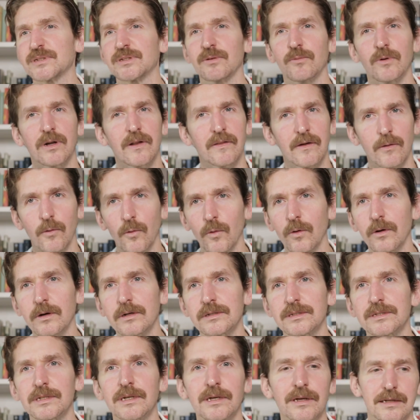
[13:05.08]
to one of the
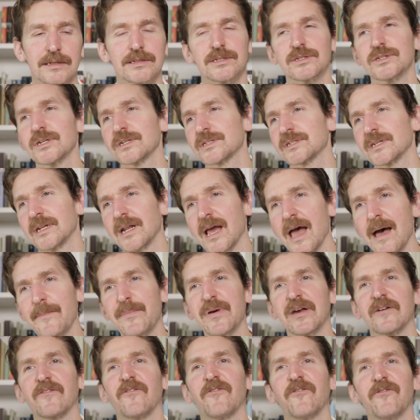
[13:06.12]
oars. It's just an
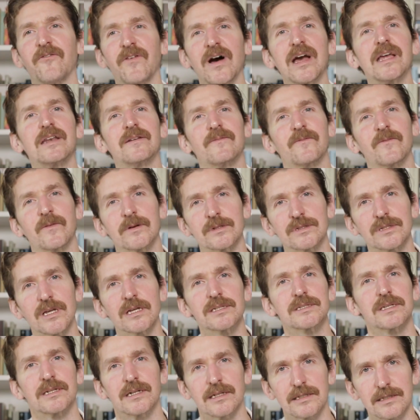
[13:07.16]
epic fight for
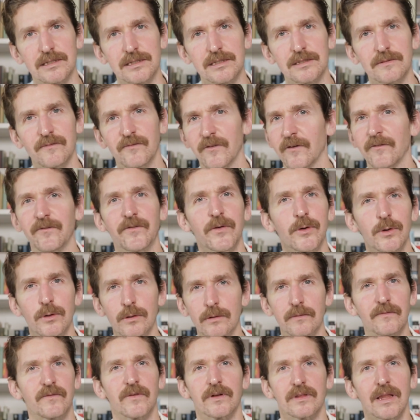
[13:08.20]
sustenance, for
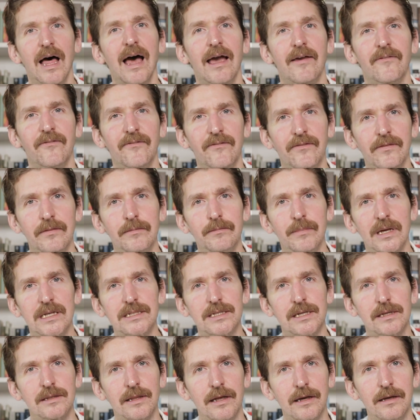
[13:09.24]
food, for life,
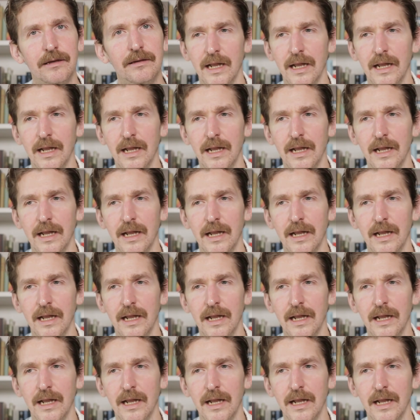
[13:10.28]
basically.